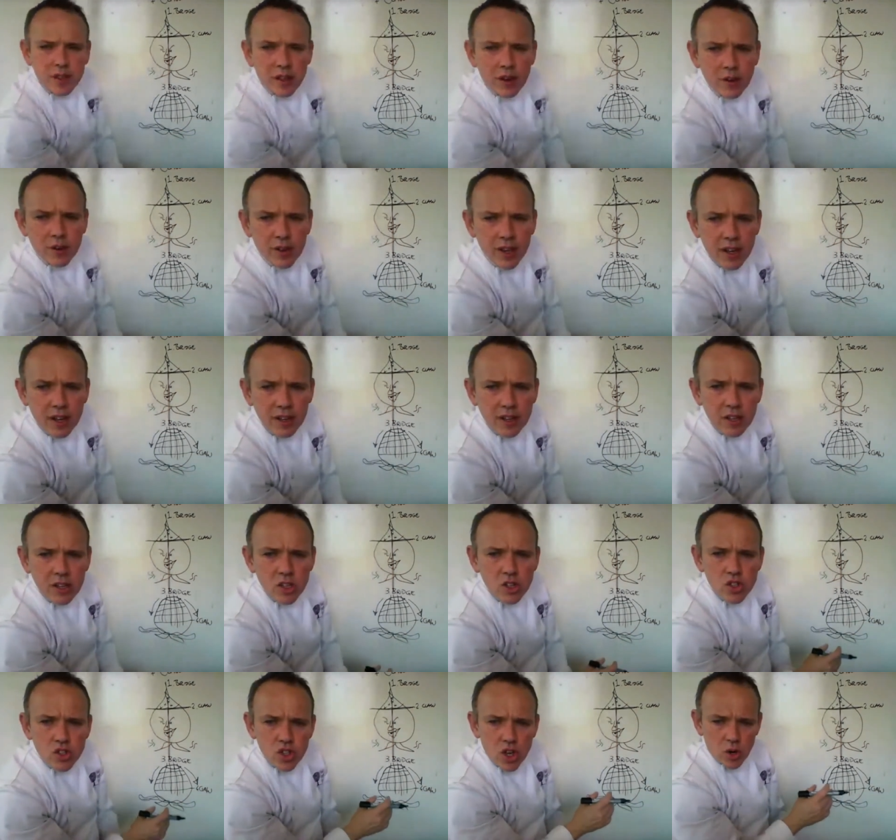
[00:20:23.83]
Okay,
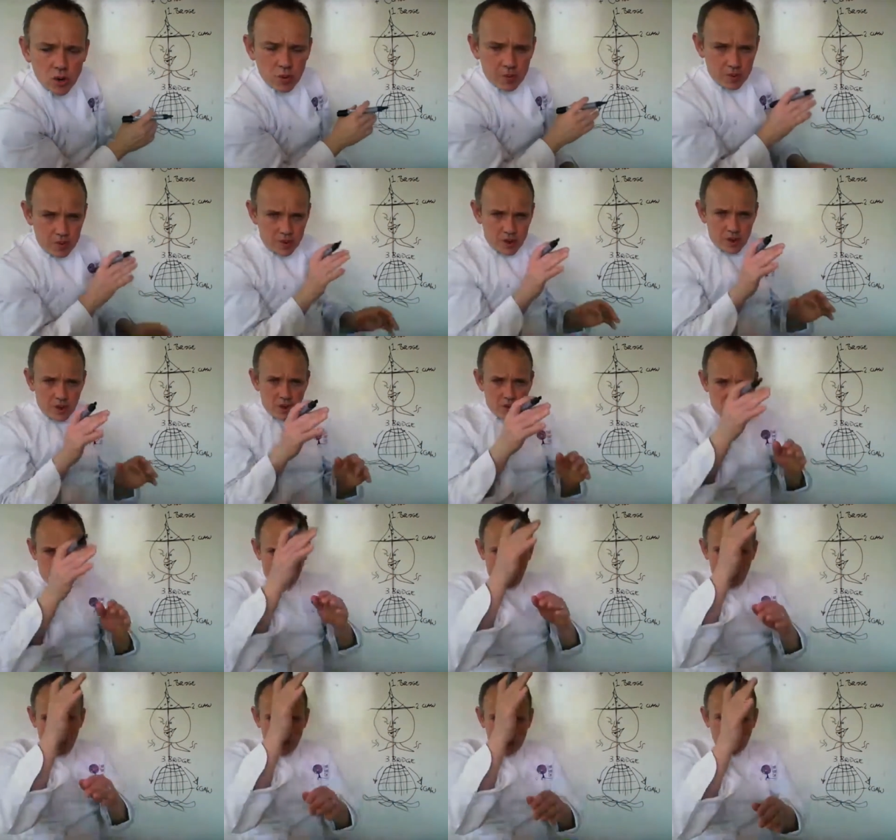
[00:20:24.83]
so
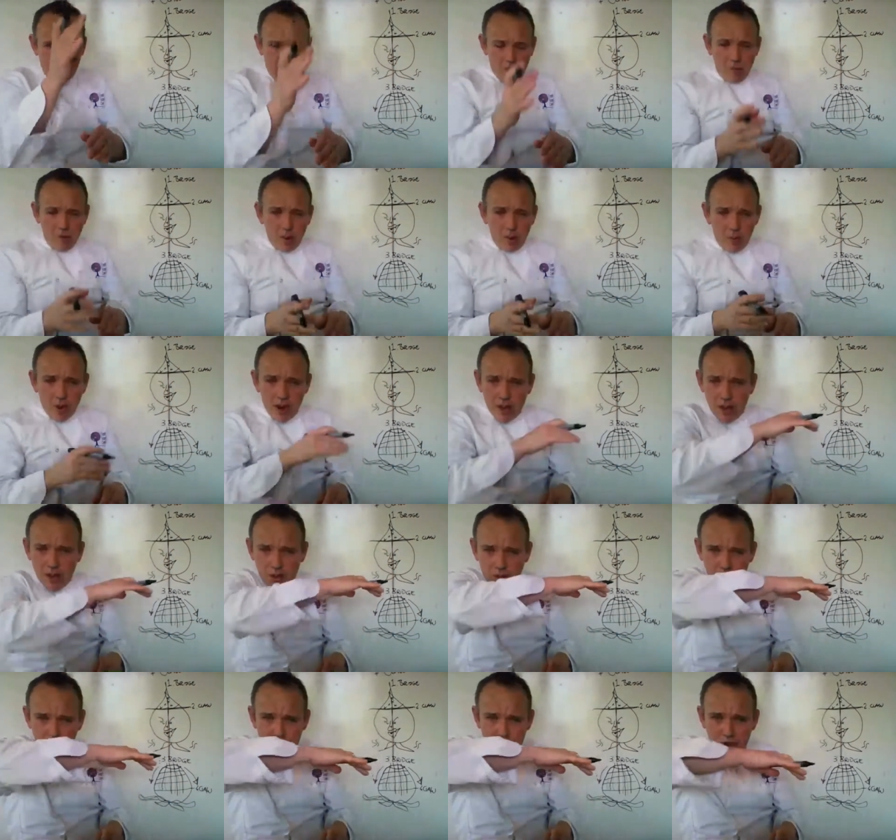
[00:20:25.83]
we'll go down one
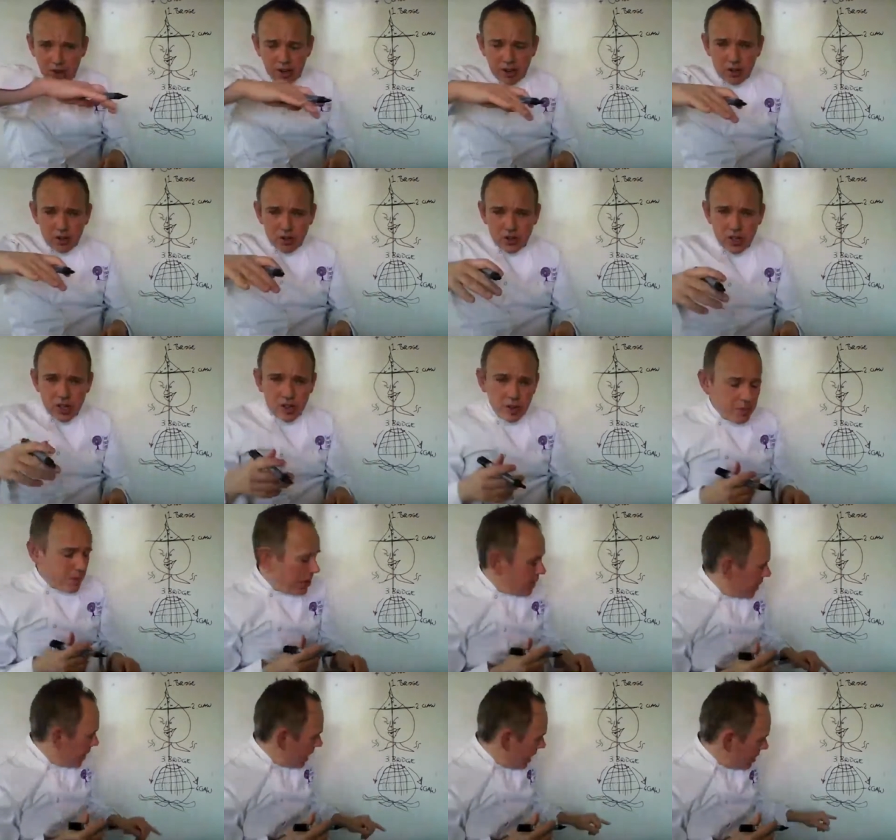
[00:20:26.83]
way, then across the other.
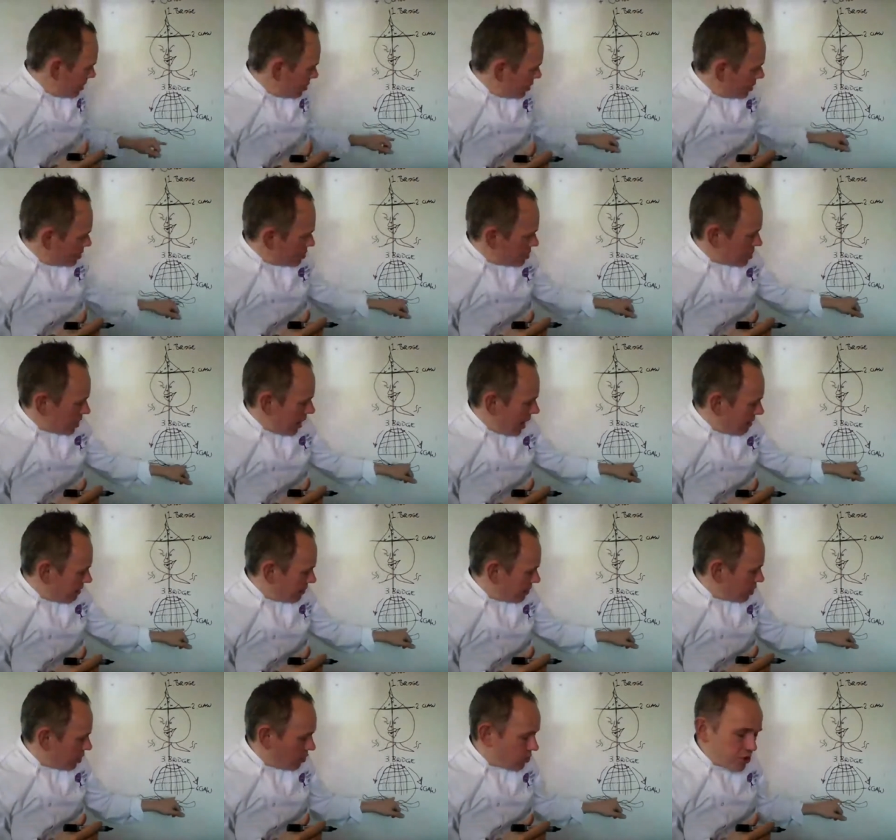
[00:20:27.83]
But again, you notice I
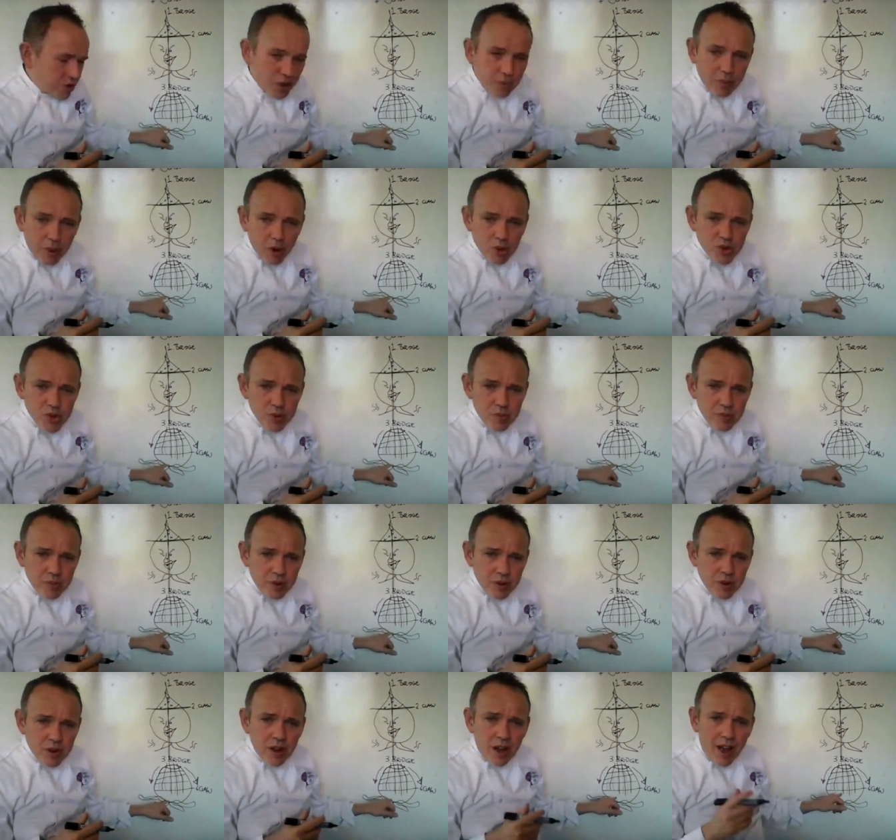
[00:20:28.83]
haven't gone to the bottom.
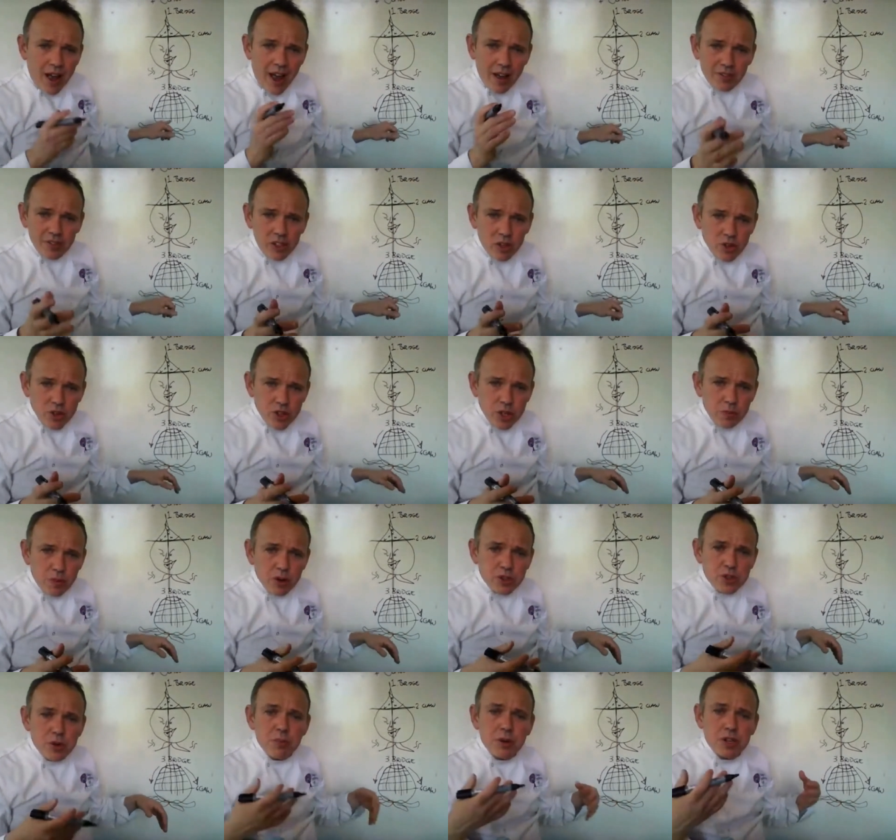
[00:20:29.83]
I haven't gone to the
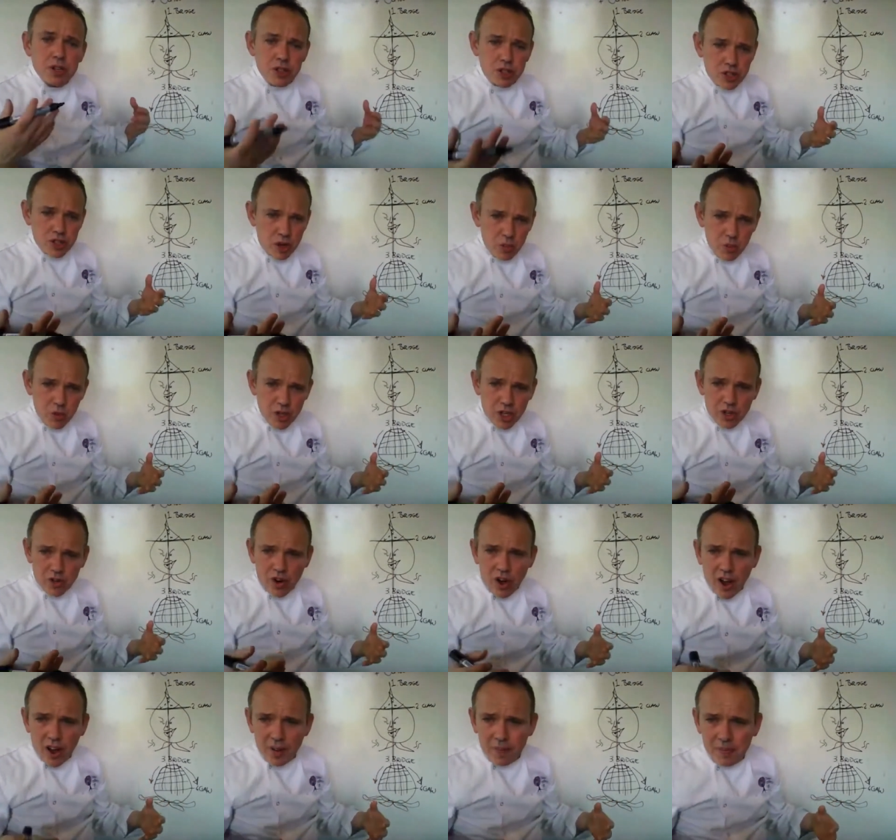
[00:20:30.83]
bottom because I don't want to
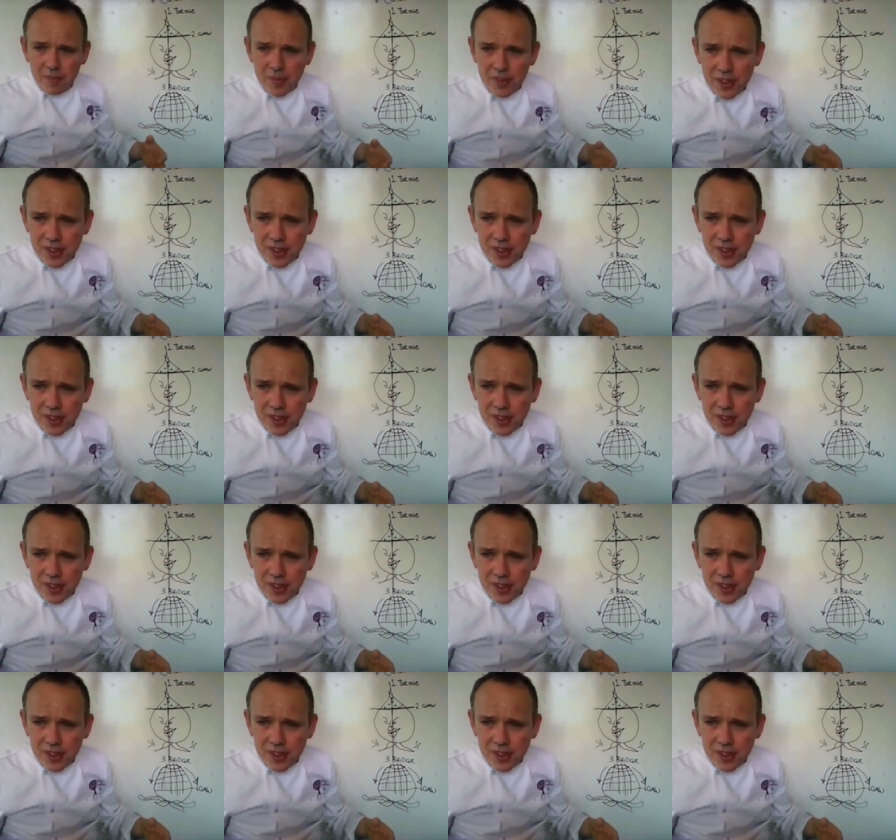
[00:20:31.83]
cry.